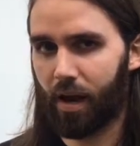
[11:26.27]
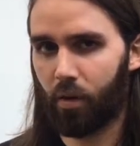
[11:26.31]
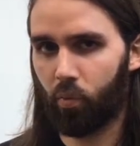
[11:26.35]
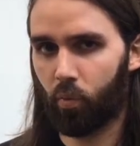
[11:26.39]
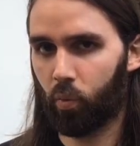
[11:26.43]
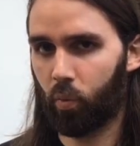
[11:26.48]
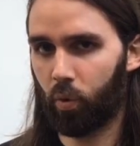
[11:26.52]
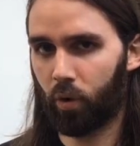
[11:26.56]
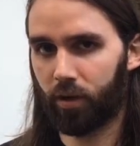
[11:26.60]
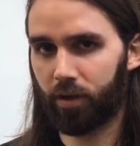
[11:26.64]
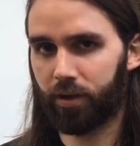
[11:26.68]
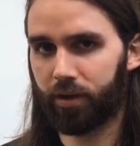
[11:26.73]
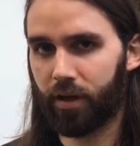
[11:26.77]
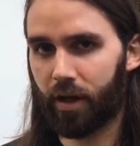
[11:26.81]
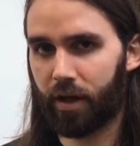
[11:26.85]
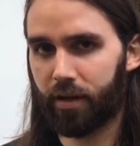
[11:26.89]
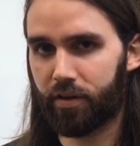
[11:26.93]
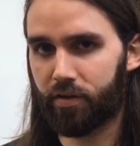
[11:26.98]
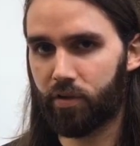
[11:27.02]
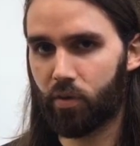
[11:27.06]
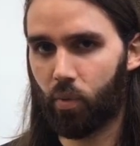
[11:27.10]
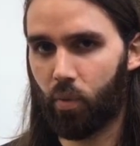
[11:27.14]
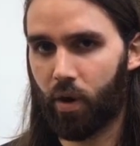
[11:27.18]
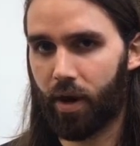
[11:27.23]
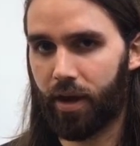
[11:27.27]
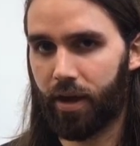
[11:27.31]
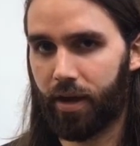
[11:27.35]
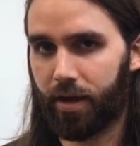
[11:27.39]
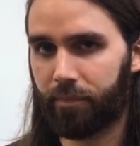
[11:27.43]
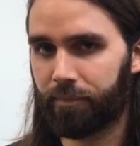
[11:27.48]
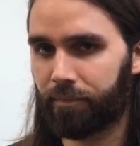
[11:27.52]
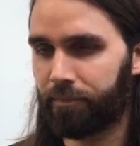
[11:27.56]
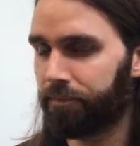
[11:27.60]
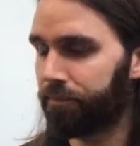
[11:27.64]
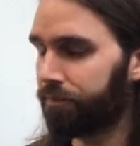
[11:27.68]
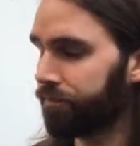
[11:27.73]
Work got in the
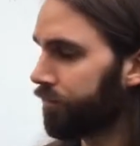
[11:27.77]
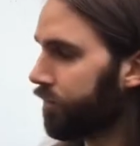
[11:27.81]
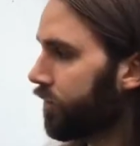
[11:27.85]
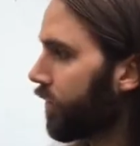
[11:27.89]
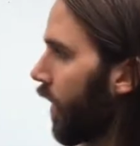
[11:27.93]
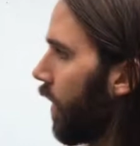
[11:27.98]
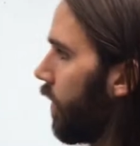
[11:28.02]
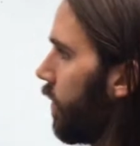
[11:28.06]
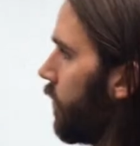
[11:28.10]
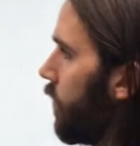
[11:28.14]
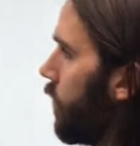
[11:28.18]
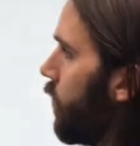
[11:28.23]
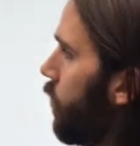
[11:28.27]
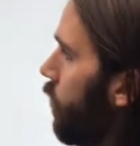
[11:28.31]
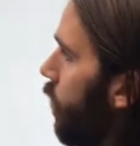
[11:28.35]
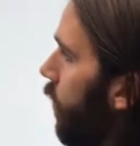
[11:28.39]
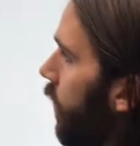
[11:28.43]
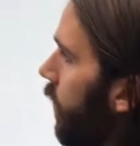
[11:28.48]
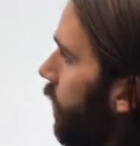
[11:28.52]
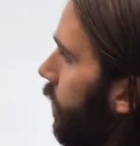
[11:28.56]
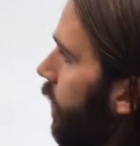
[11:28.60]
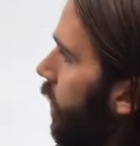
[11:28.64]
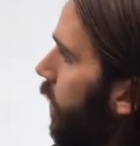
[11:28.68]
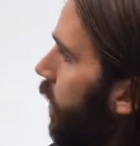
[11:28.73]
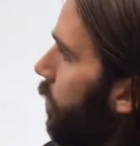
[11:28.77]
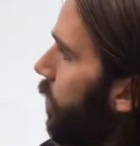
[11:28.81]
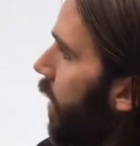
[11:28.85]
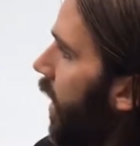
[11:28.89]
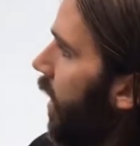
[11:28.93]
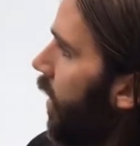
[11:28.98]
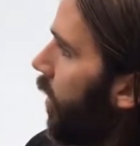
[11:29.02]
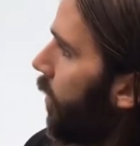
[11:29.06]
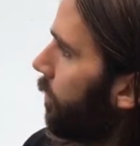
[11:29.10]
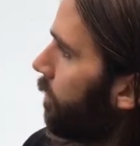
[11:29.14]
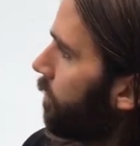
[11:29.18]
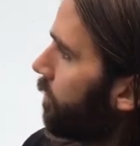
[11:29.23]
way? You want to think
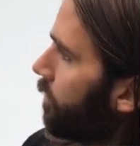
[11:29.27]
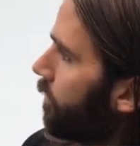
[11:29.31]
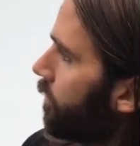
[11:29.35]
about